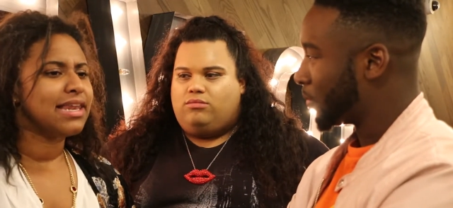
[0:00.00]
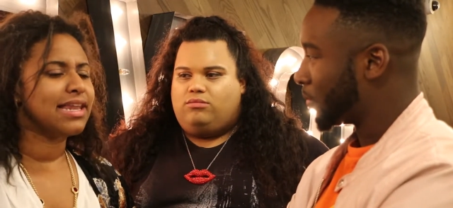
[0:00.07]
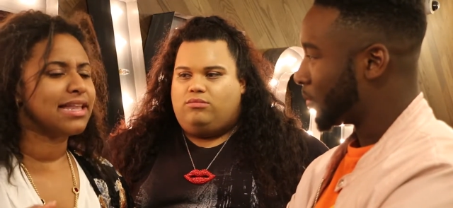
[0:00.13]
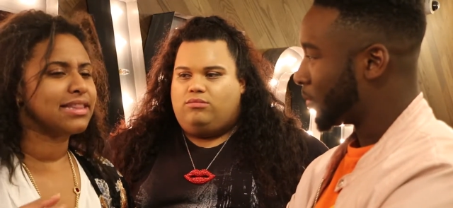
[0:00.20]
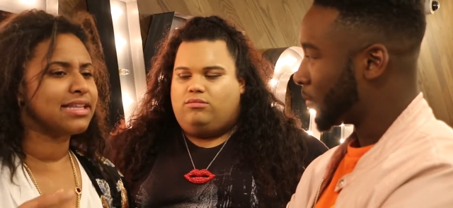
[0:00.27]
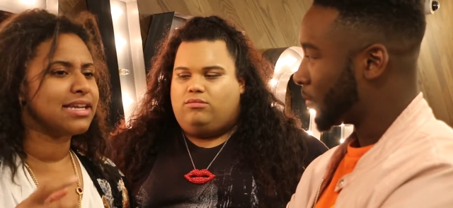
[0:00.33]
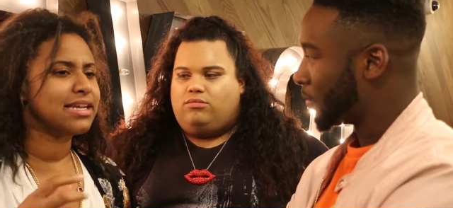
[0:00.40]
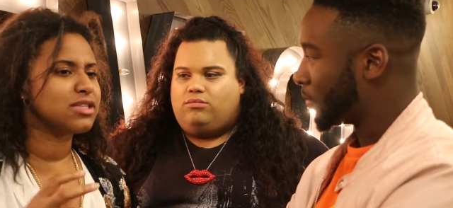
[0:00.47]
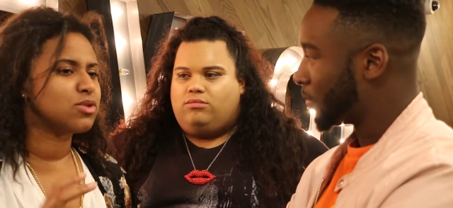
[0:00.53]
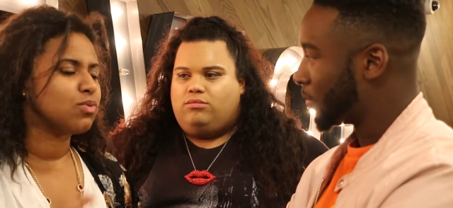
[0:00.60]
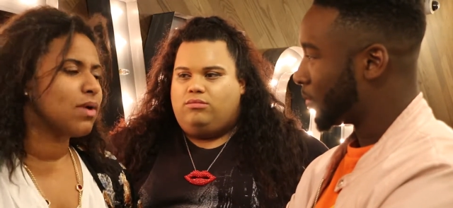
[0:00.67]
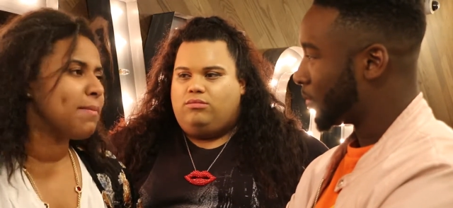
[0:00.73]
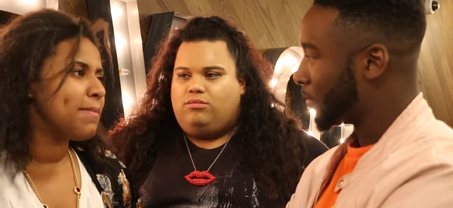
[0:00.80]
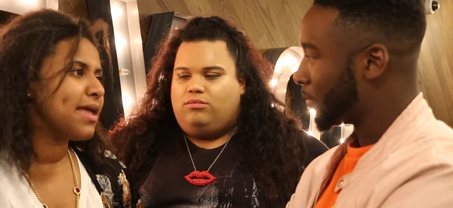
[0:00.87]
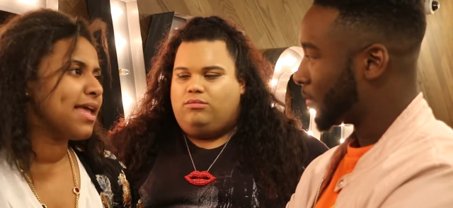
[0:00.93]
Speaker 1: Latinx
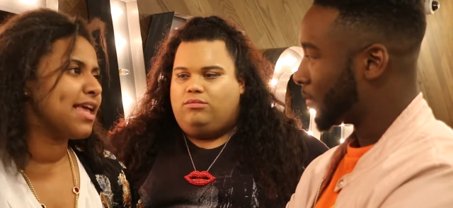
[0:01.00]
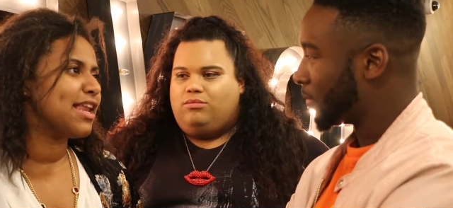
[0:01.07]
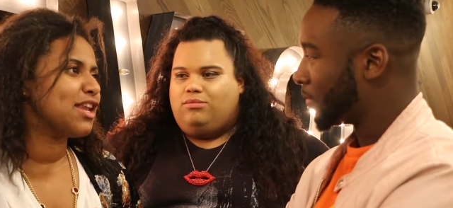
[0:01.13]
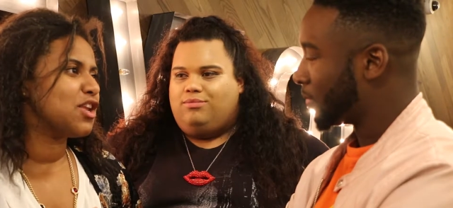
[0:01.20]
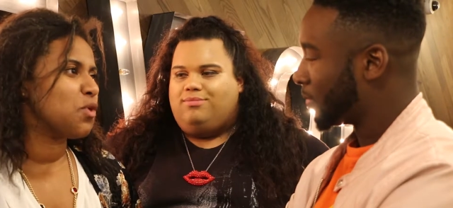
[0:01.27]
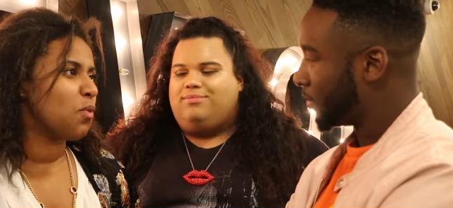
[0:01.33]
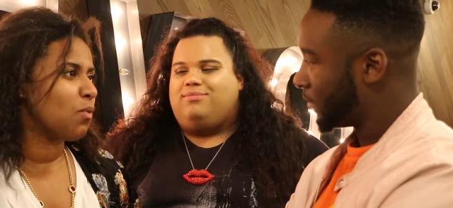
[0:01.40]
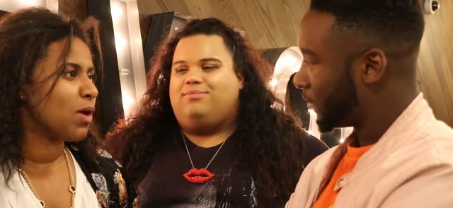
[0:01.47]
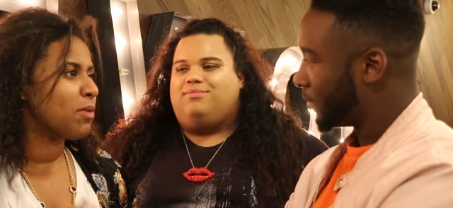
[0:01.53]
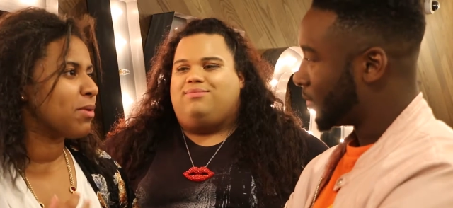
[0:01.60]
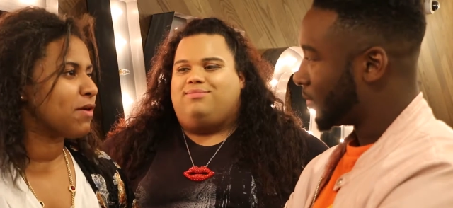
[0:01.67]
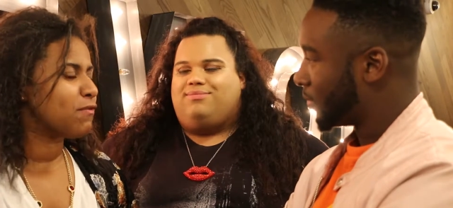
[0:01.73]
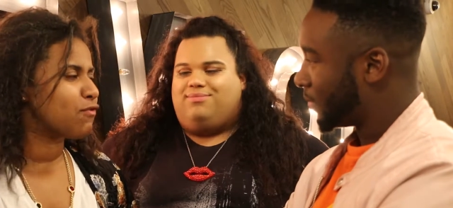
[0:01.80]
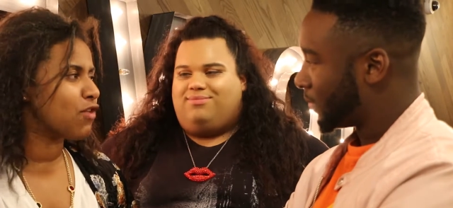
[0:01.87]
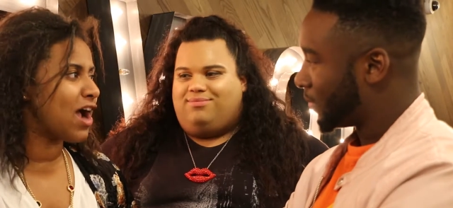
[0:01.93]
women where
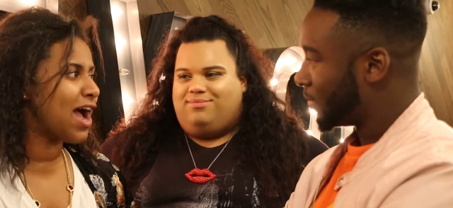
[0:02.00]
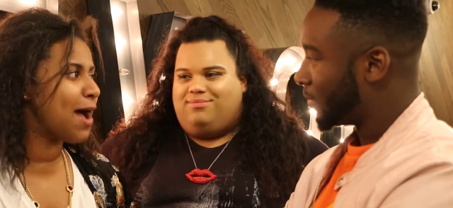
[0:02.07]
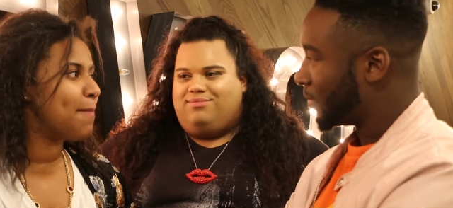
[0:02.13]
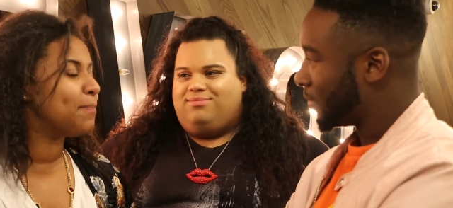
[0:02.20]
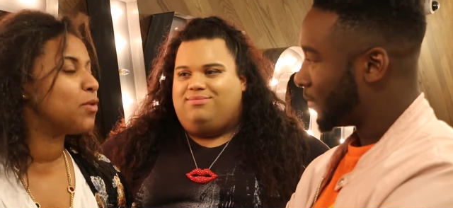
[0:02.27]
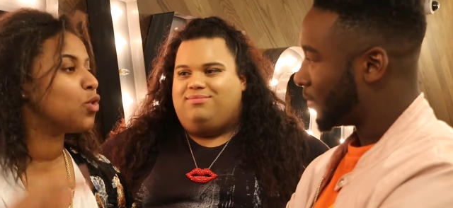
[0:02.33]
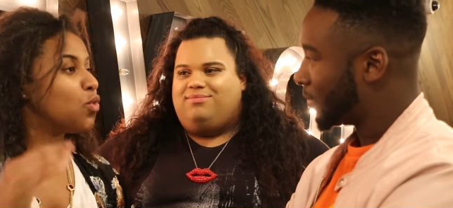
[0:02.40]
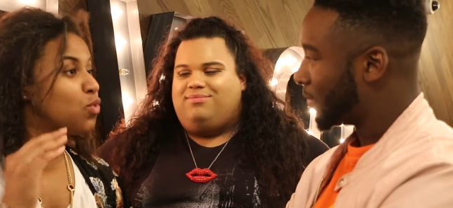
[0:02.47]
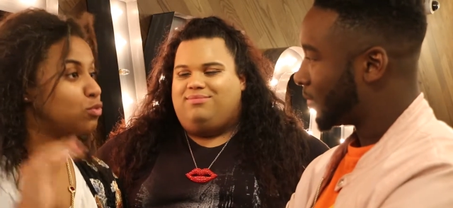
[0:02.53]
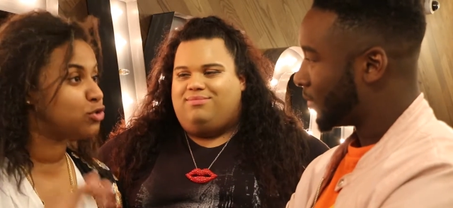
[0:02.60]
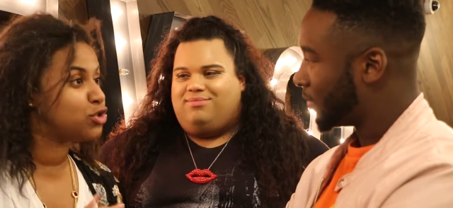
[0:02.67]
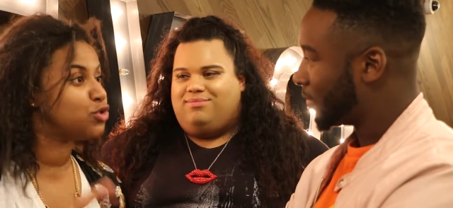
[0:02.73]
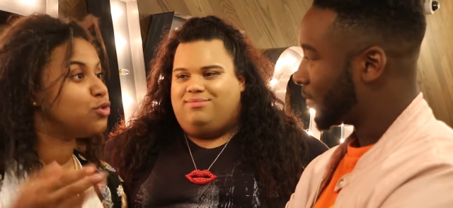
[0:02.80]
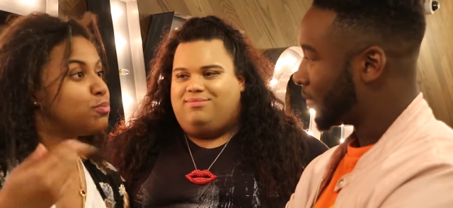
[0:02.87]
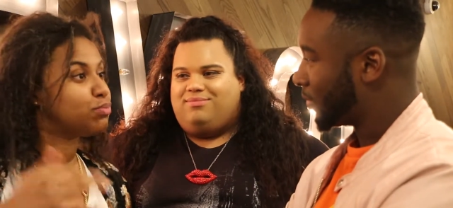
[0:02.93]
we're from who
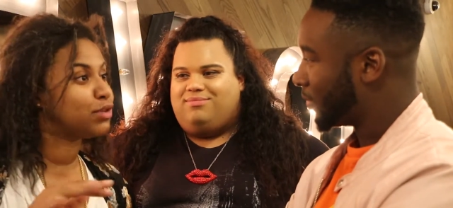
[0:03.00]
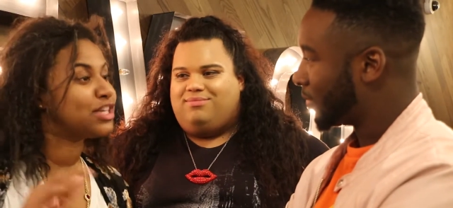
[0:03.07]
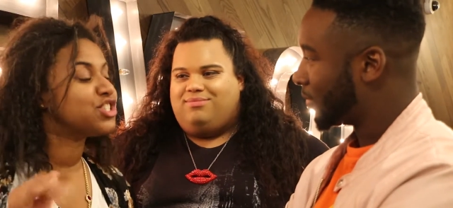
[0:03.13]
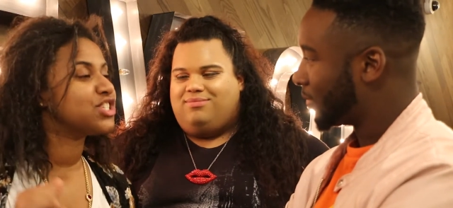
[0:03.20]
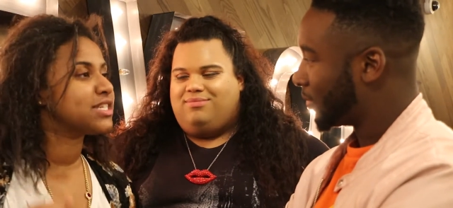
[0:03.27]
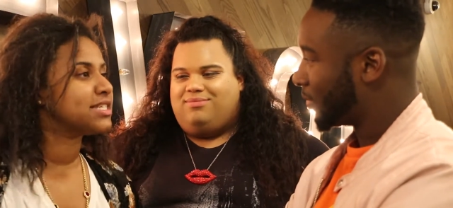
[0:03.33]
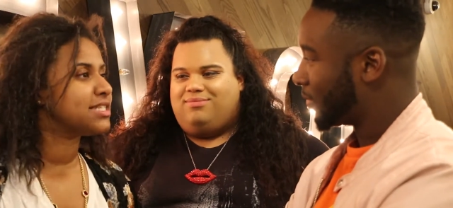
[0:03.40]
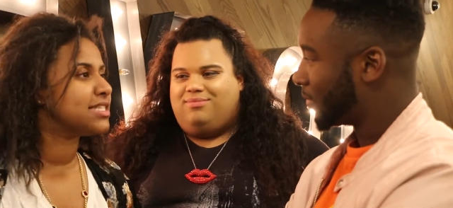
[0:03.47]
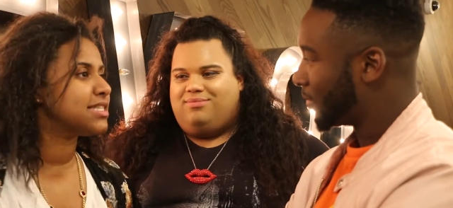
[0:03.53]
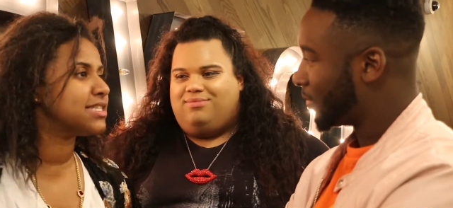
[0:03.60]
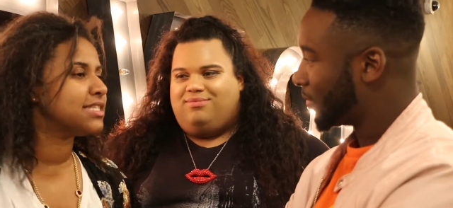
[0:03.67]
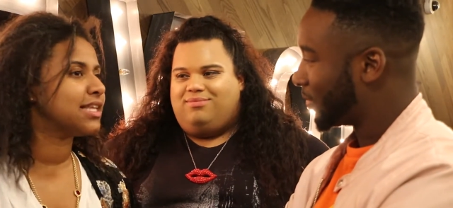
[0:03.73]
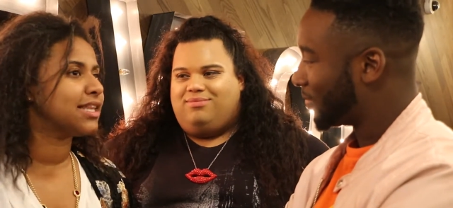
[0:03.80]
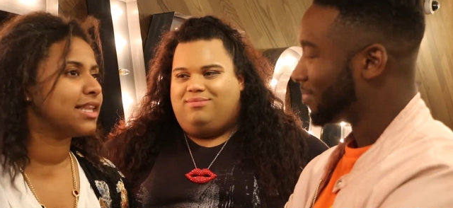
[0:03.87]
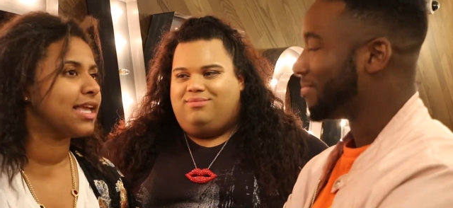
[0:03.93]
do brunch
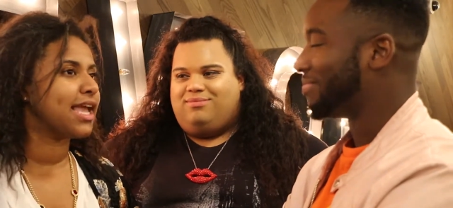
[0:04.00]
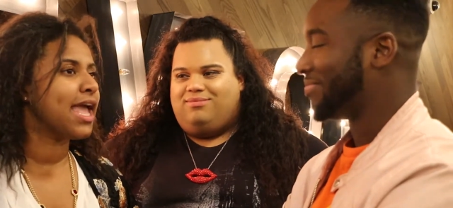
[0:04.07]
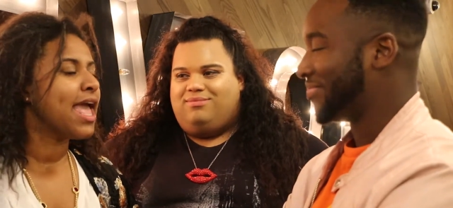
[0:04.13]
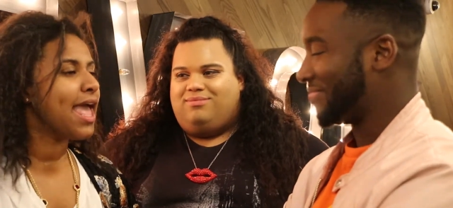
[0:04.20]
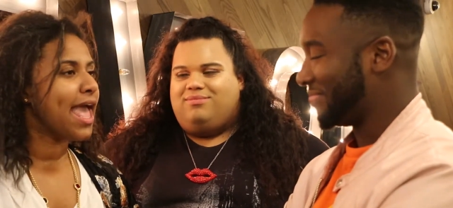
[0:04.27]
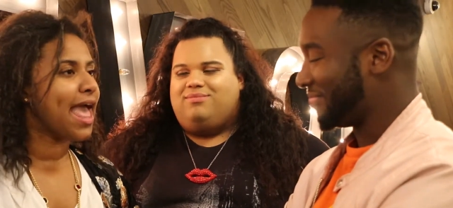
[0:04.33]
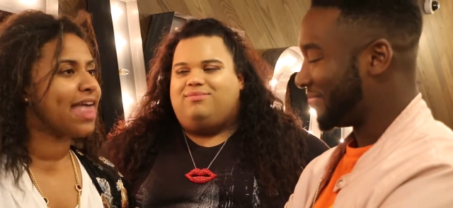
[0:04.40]
consistently,